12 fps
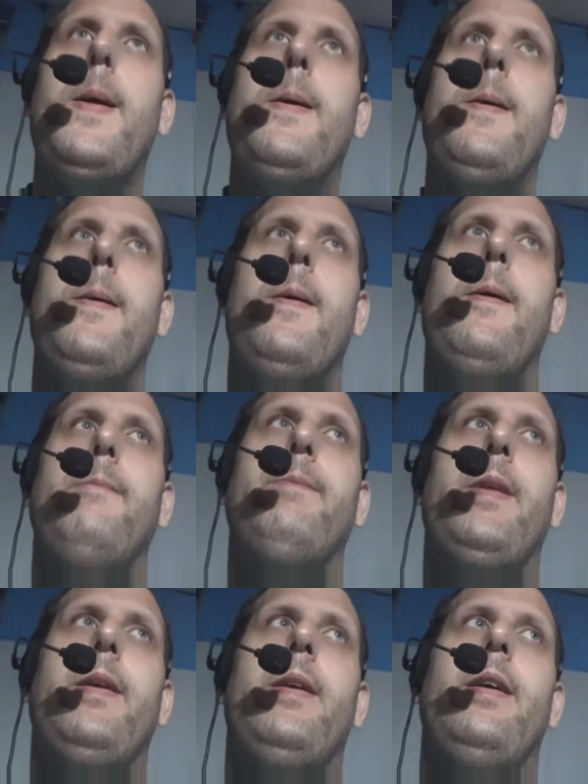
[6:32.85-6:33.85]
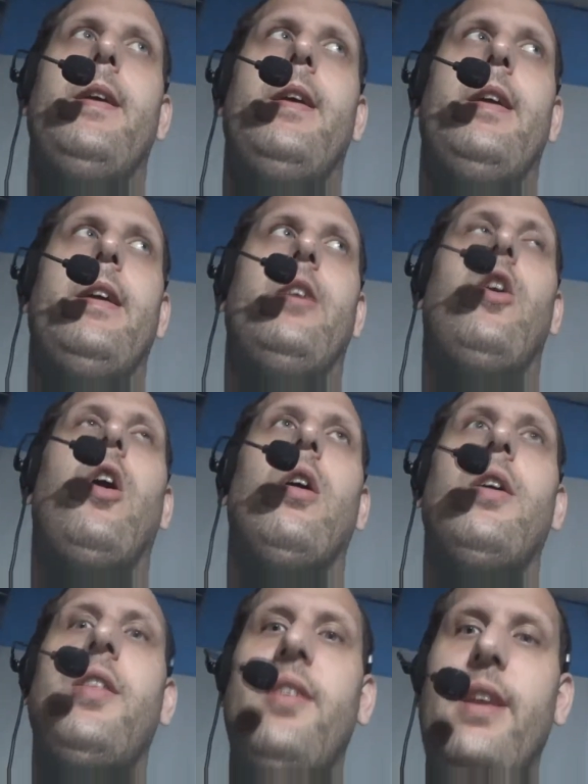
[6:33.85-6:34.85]
Car thieves
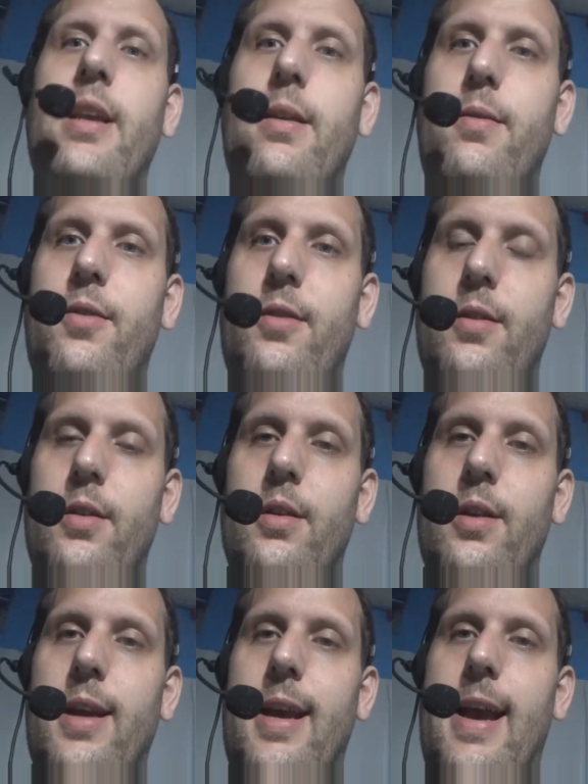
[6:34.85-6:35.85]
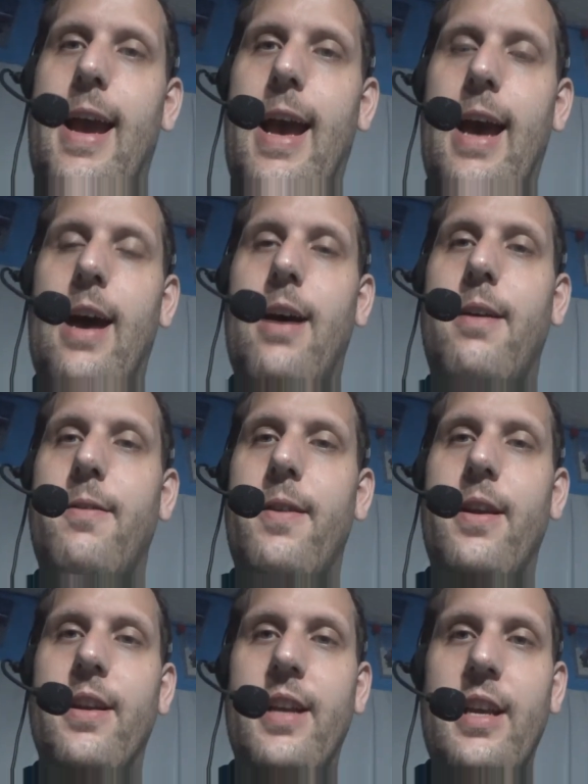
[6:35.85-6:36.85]
have an
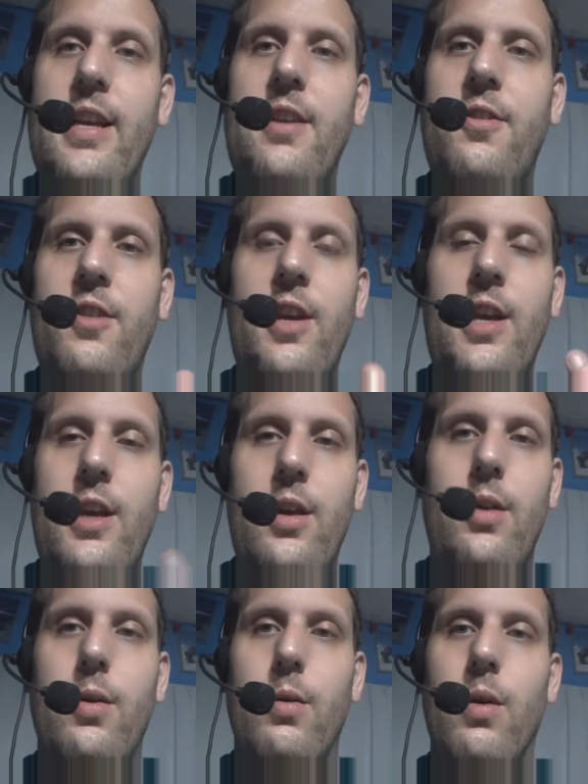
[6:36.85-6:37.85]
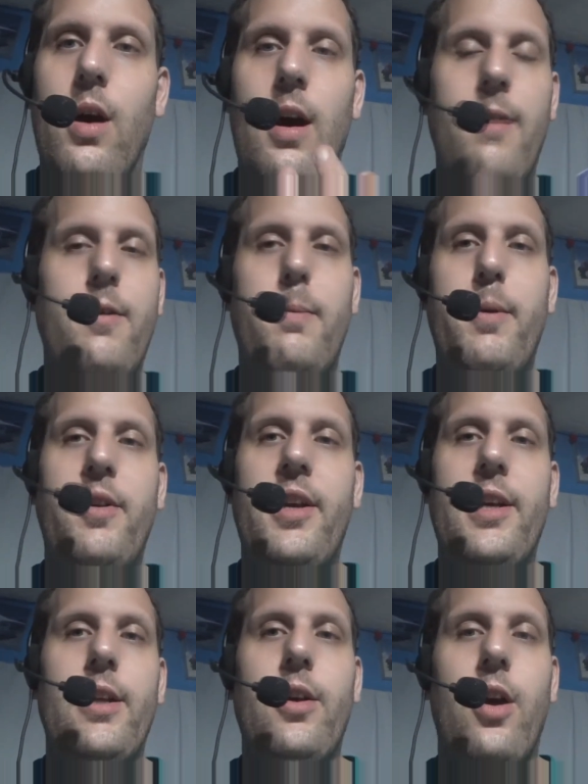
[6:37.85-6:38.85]
ECU of the particular car they are trying to
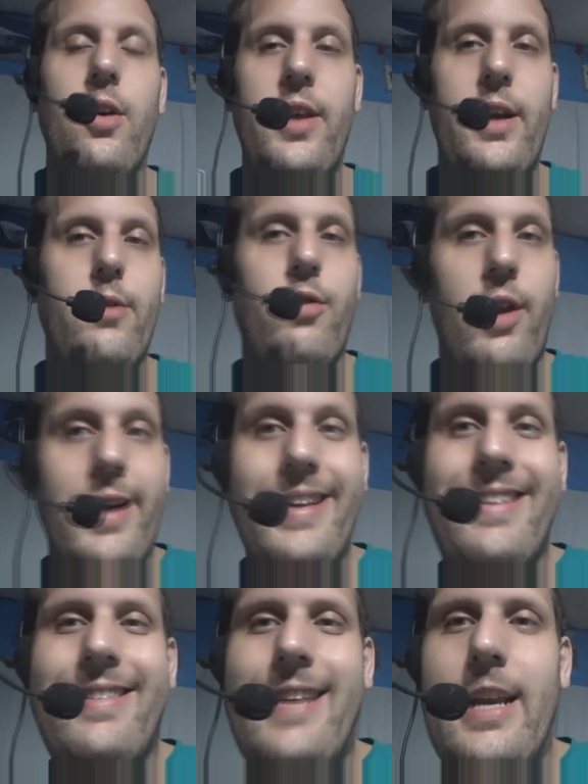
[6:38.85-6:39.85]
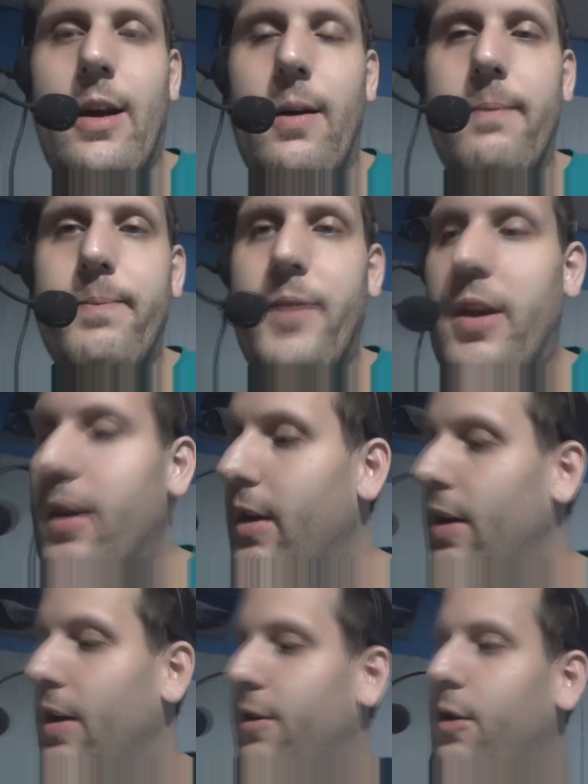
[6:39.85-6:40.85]
steal. So basically,
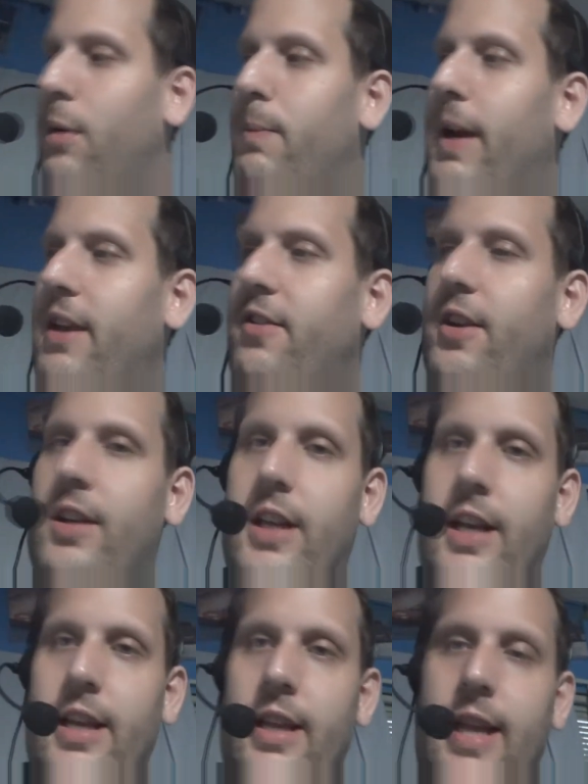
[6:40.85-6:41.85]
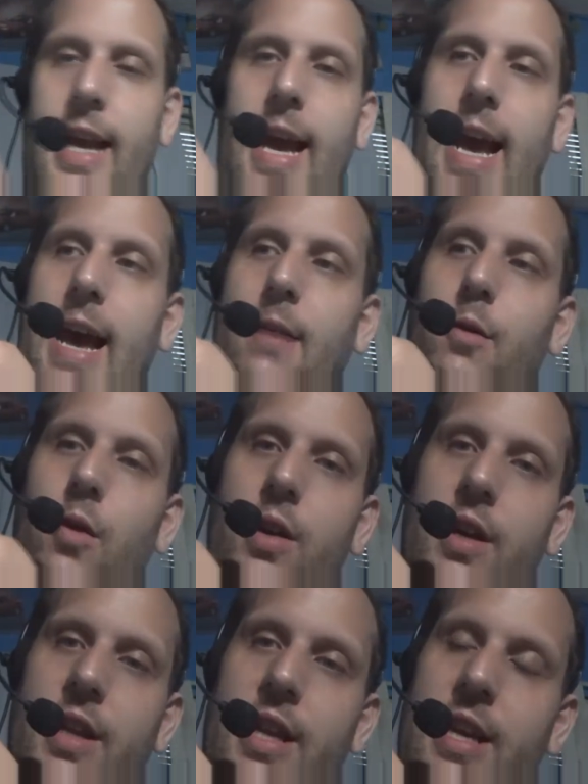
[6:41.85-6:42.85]
they have one of these.
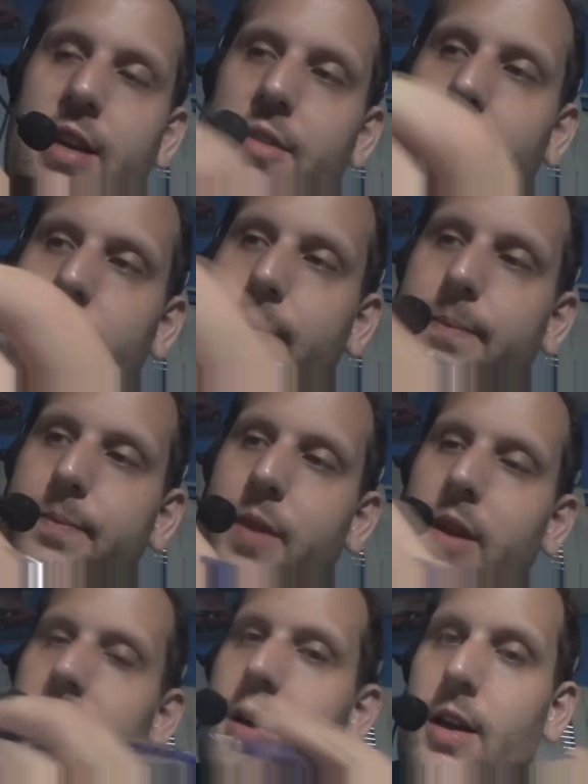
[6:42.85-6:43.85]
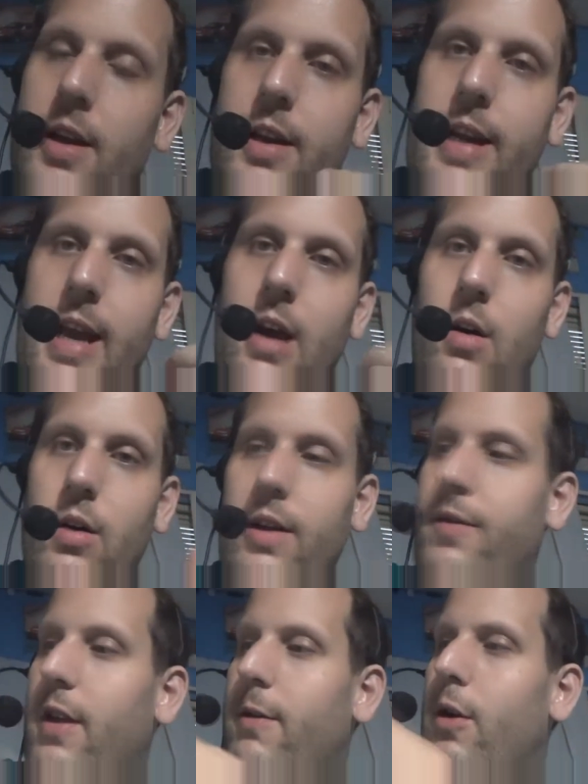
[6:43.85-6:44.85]
Now, if you ever heard the term
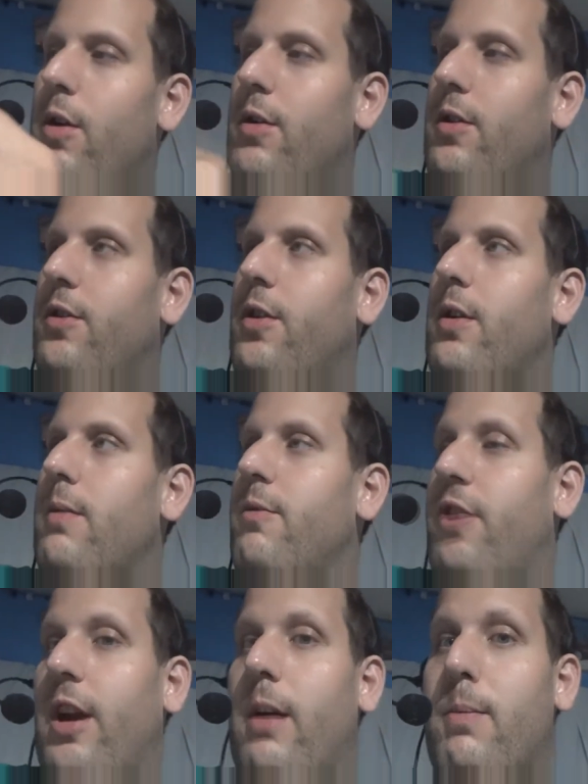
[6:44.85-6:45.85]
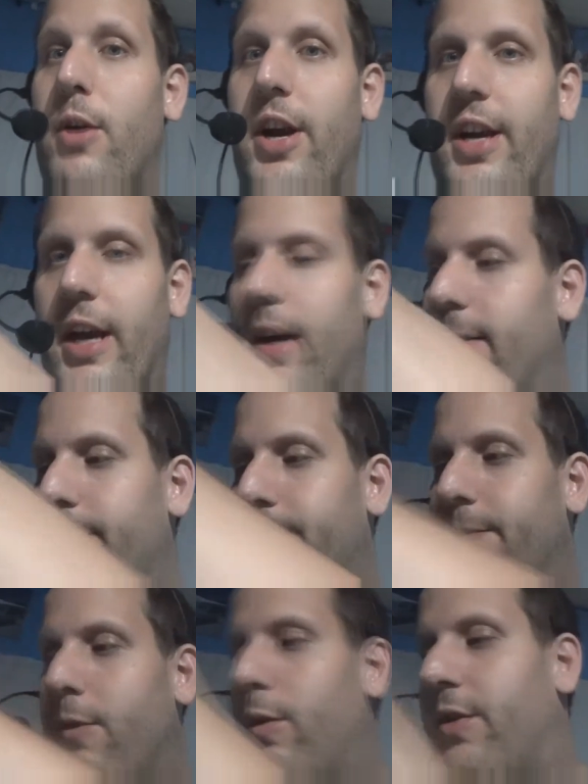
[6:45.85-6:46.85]
jailbreaking, which I'm going to show you
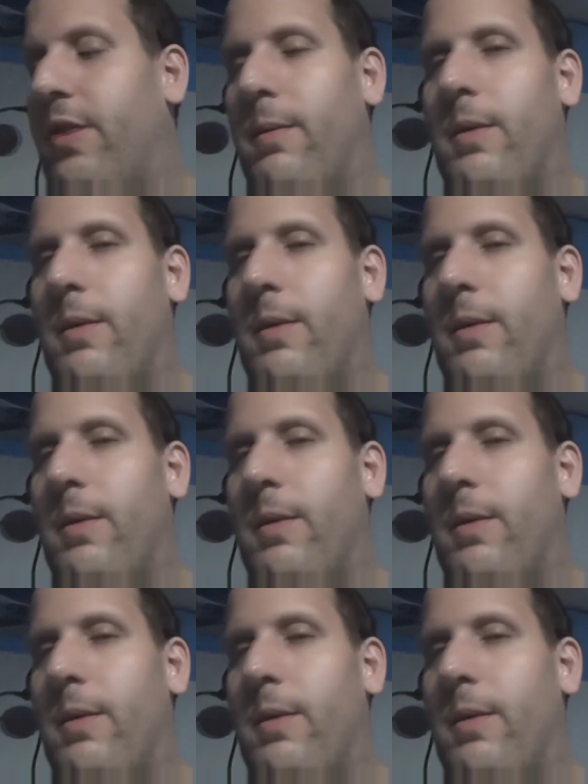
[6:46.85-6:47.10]
in a minute,